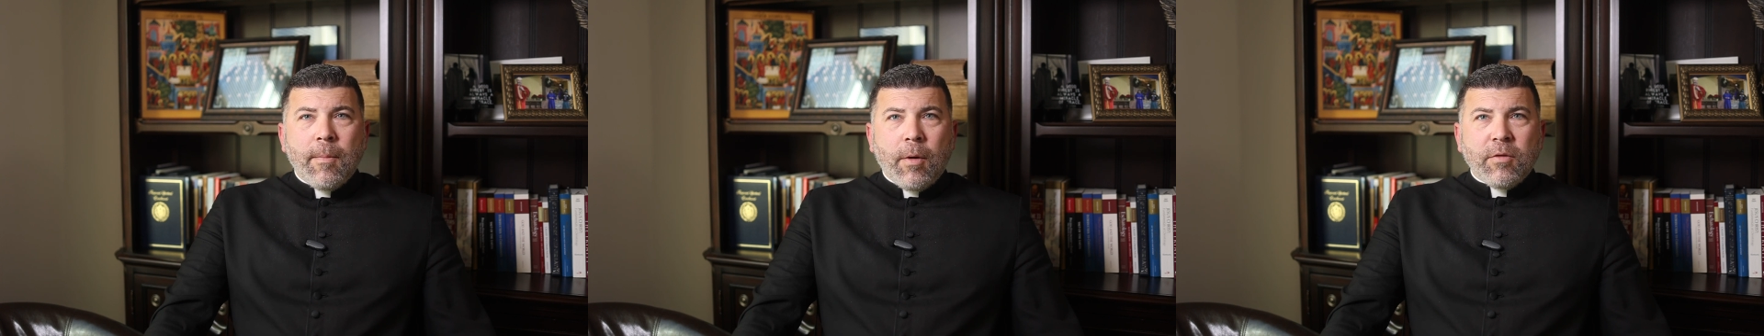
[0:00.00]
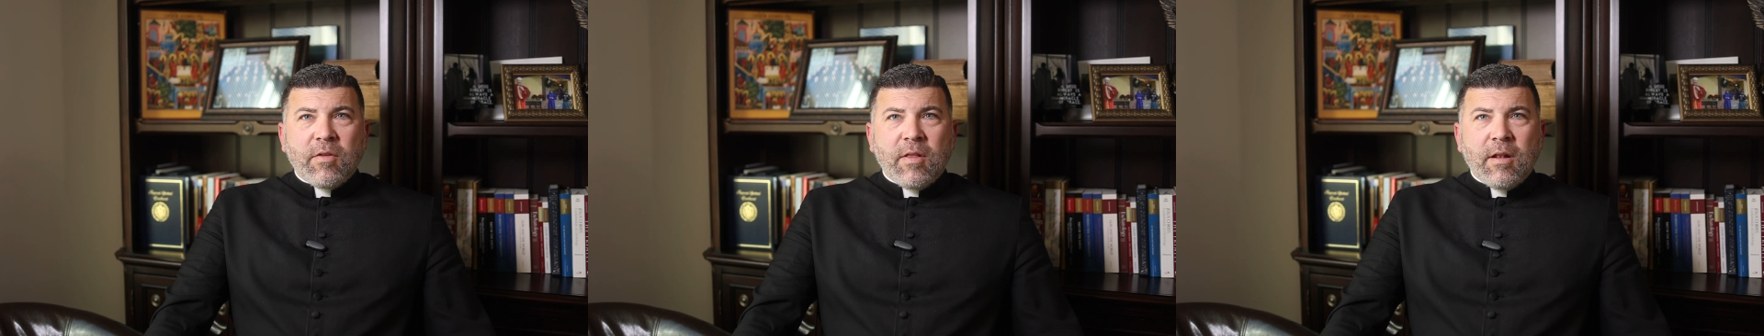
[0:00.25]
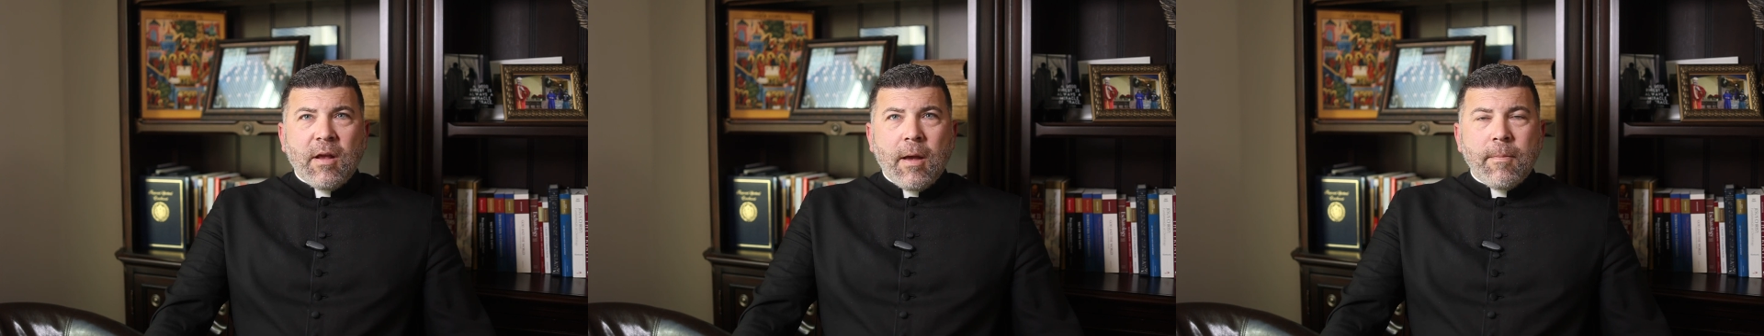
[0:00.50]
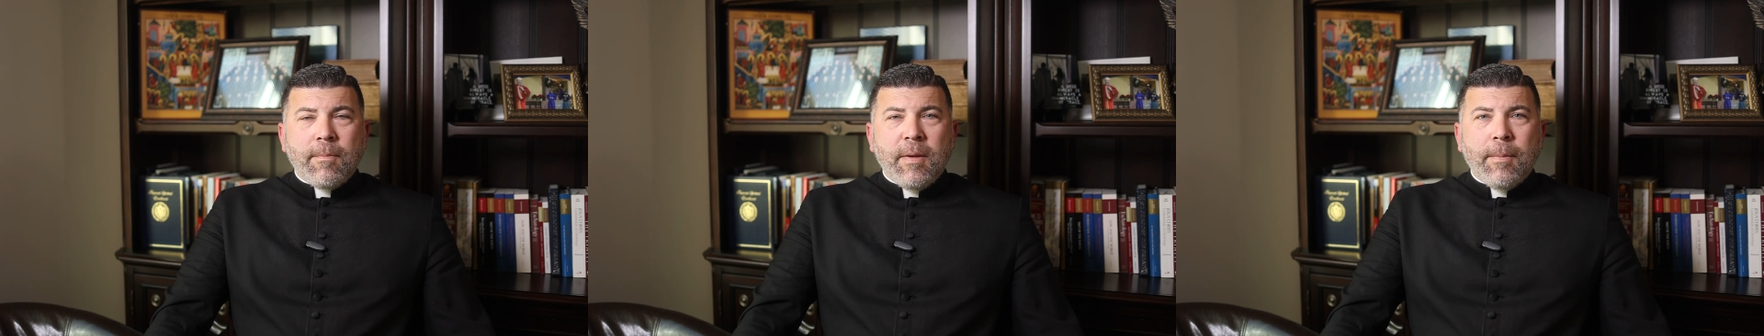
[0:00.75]
Most of the
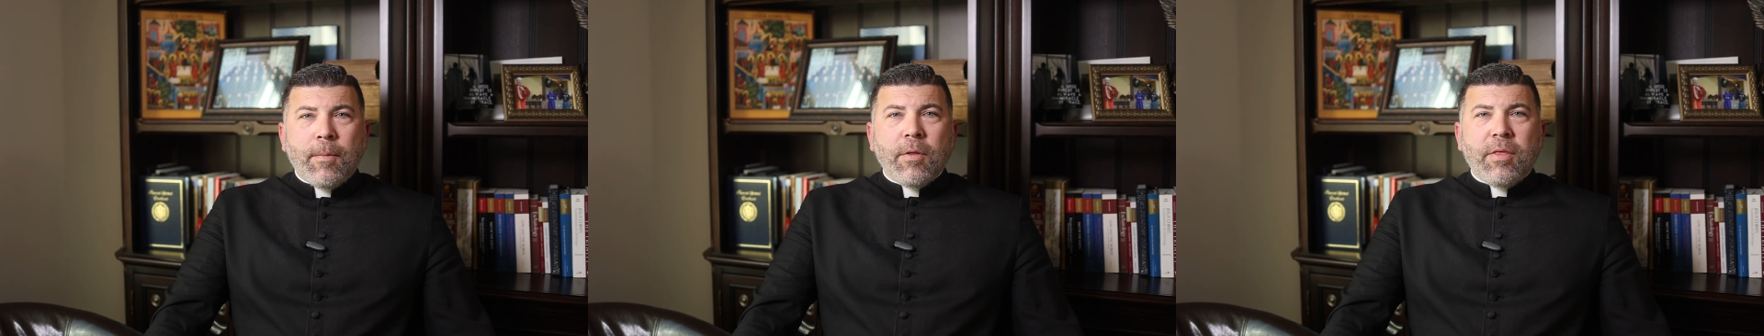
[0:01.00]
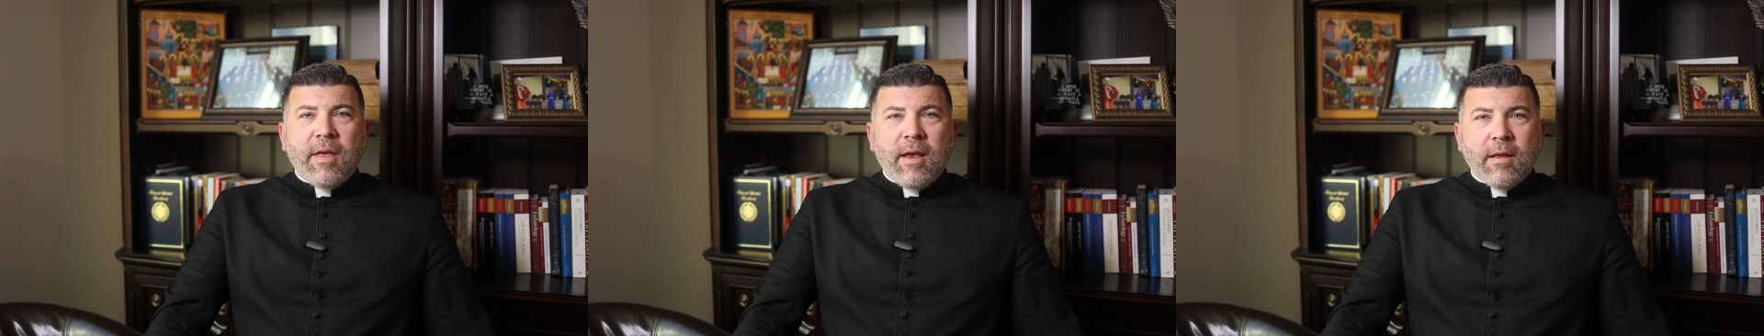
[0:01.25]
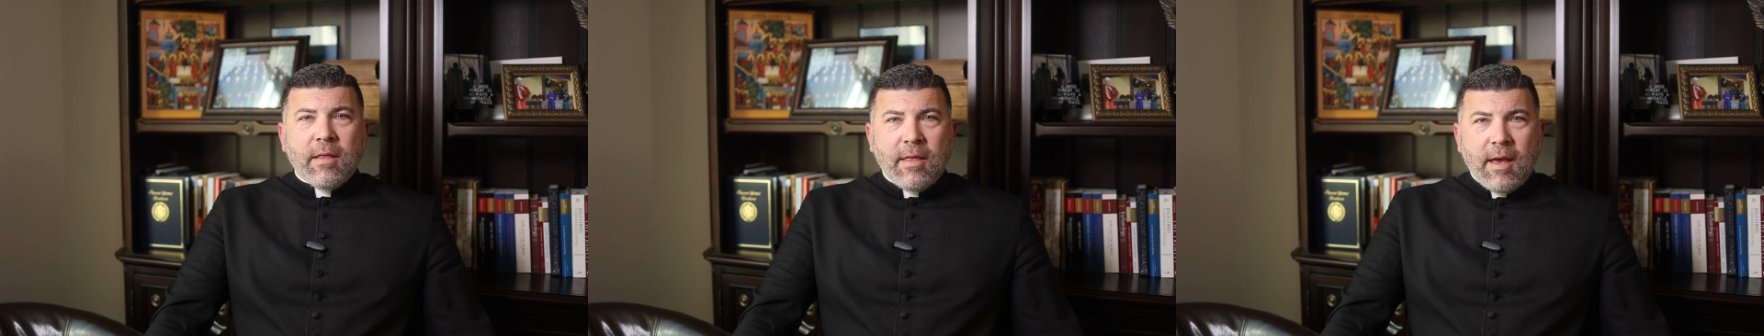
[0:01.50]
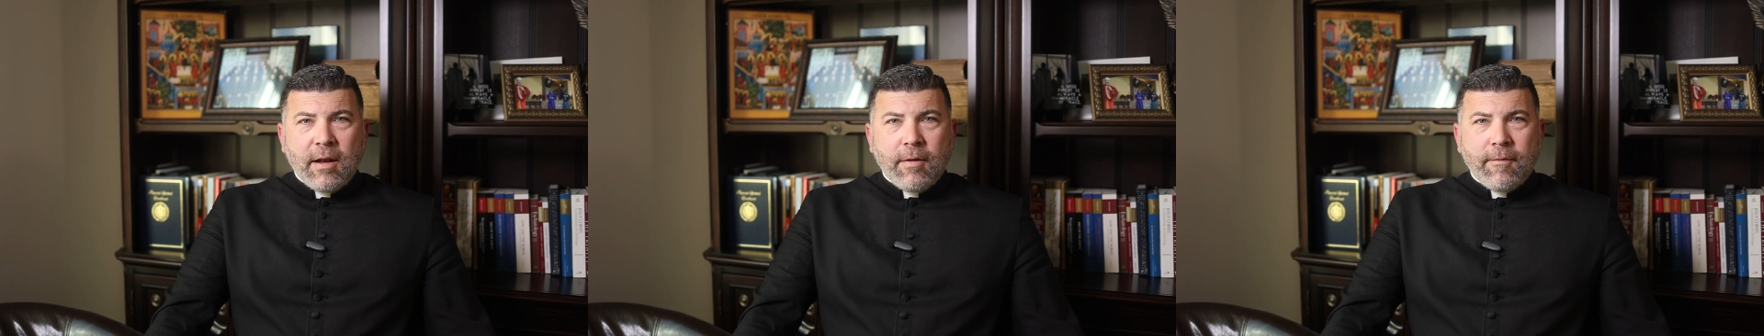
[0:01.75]
time, people think
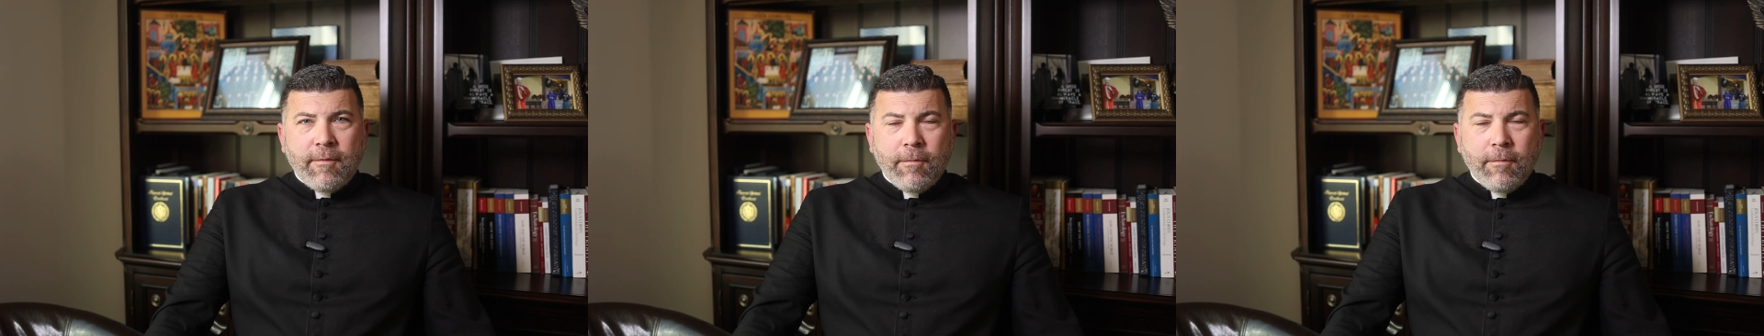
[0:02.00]
that